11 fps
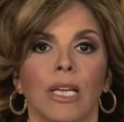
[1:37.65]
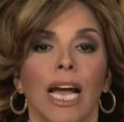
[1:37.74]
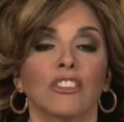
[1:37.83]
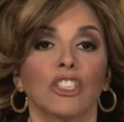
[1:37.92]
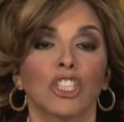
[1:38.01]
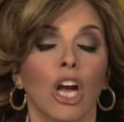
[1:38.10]

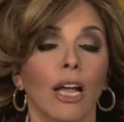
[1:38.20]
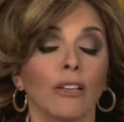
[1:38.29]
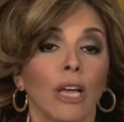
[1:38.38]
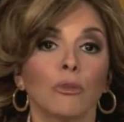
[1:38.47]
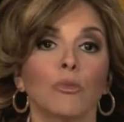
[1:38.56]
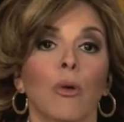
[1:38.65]
As a child,
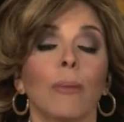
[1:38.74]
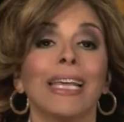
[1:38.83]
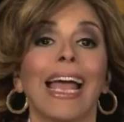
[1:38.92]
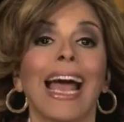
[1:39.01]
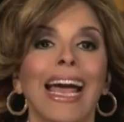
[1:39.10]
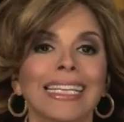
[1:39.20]
I was probably
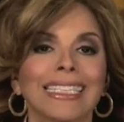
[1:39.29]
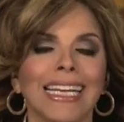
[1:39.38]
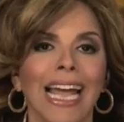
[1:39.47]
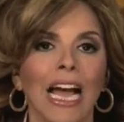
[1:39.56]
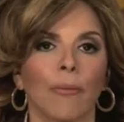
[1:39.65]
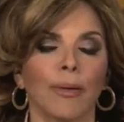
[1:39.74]
acting
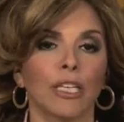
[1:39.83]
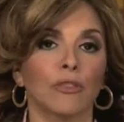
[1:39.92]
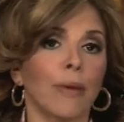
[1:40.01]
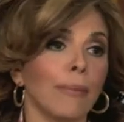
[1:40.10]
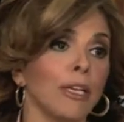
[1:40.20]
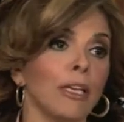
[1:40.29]
out because
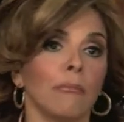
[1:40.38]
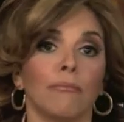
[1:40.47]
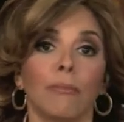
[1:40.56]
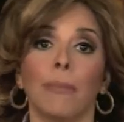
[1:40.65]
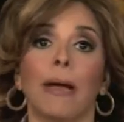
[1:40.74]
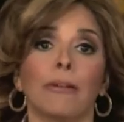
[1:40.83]
maybe
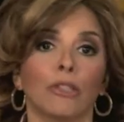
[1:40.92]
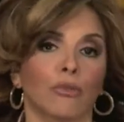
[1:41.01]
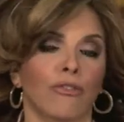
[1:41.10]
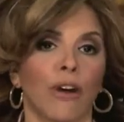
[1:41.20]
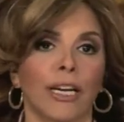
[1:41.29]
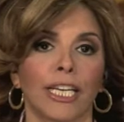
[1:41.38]
my parents were
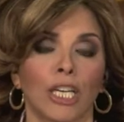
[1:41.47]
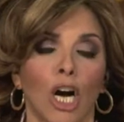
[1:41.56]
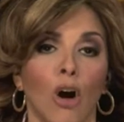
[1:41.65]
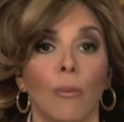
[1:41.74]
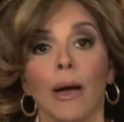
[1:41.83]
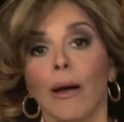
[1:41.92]
fighting at
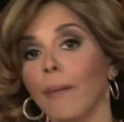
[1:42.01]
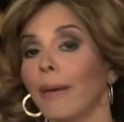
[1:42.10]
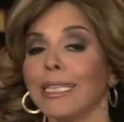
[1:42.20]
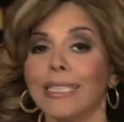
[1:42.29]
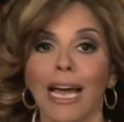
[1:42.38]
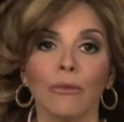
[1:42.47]
home.
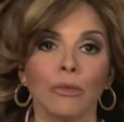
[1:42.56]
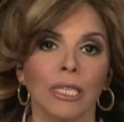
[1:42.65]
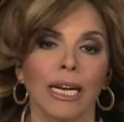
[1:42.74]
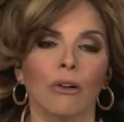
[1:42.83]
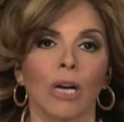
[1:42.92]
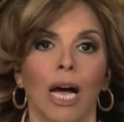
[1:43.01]
My dad was an
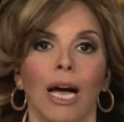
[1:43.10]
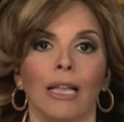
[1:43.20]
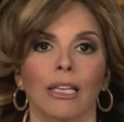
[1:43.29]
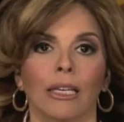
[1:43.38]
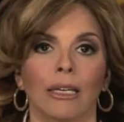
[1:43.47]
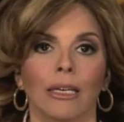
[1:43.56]

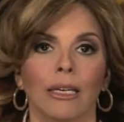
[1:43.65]
alcoholic.